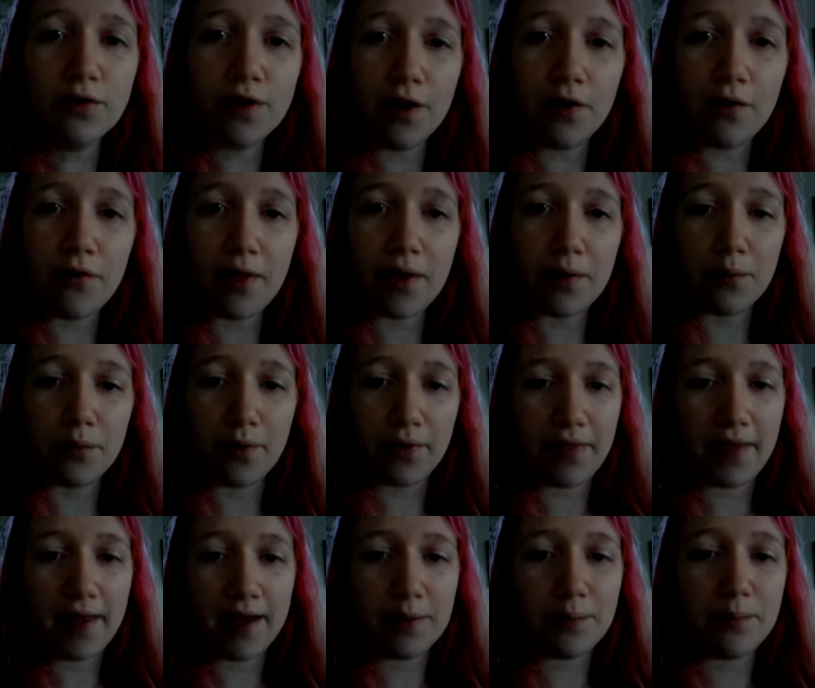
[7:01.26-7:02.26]
talks about
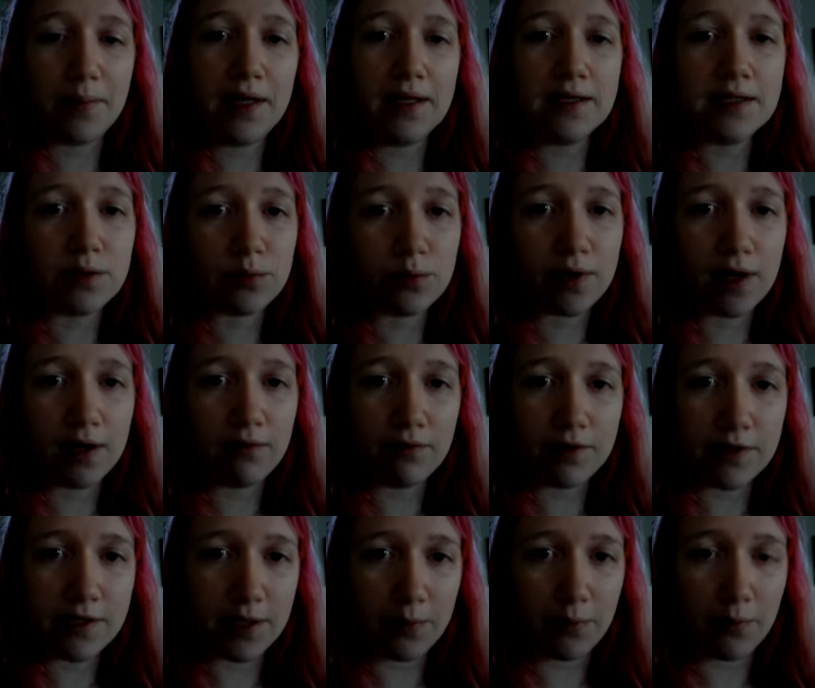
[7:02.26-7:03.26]
some social
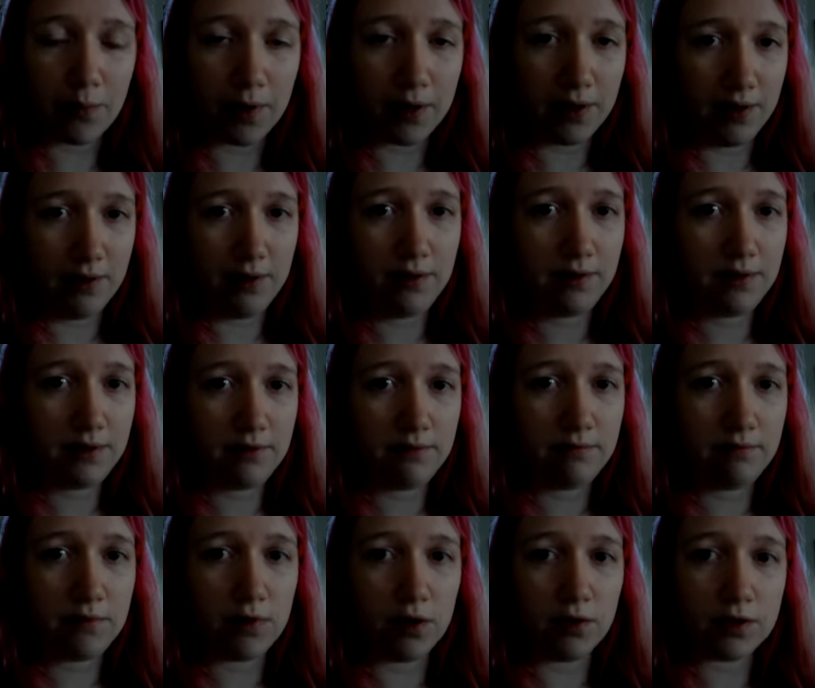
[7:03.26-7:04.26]
thing,
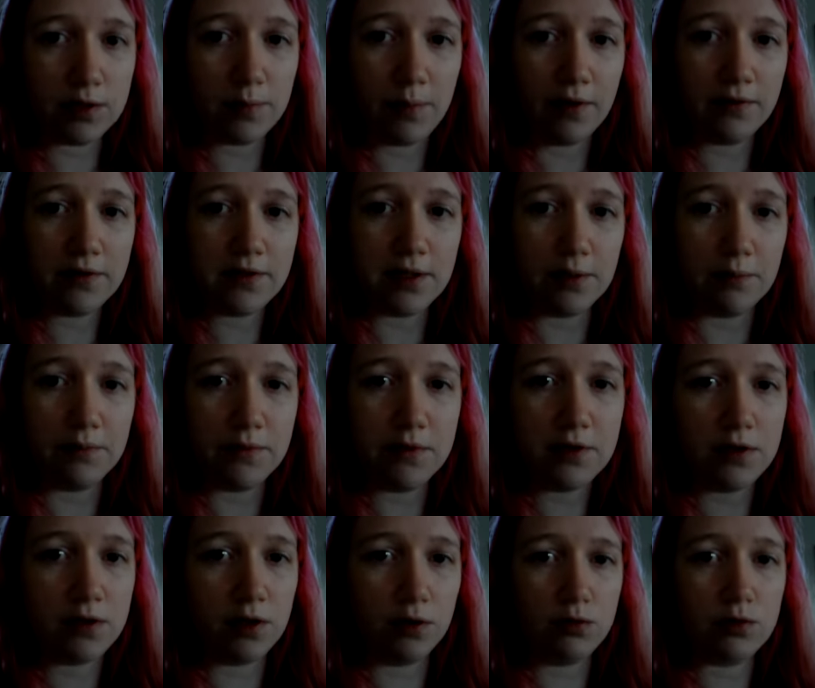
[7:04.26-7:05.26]

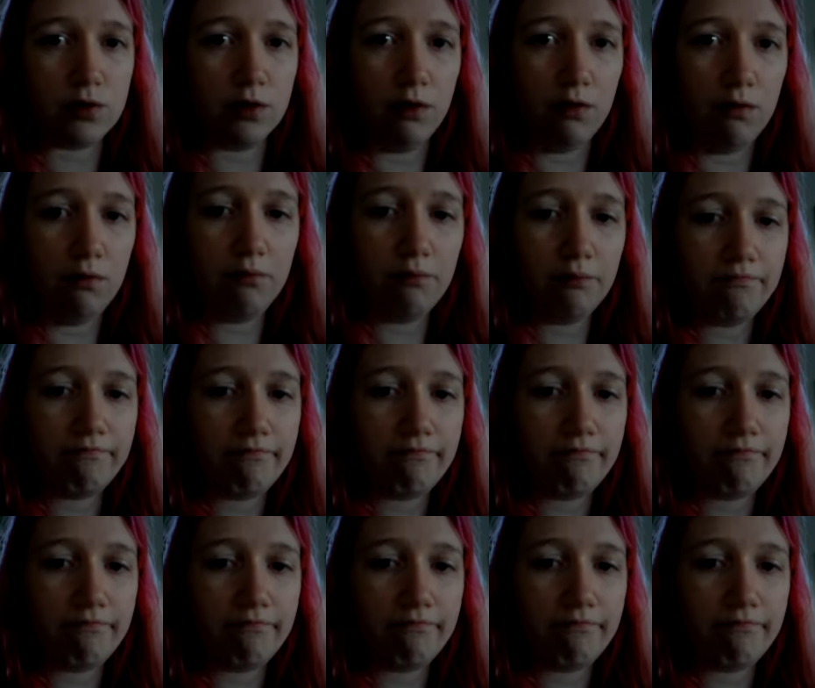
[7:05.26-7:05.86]
so